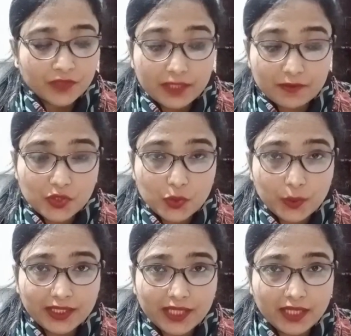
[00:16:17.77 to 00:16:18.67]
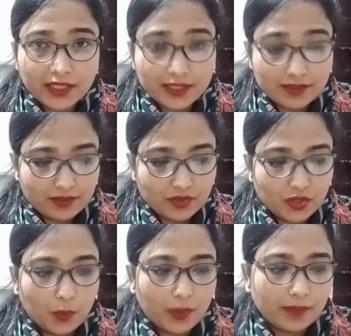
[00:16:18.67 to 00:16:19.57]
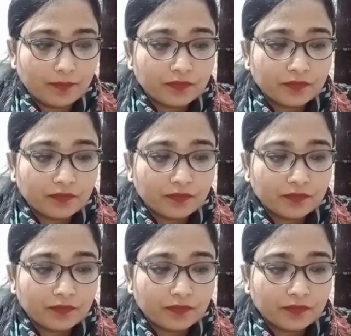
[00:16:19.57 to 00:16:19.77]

He was doing that in such a way.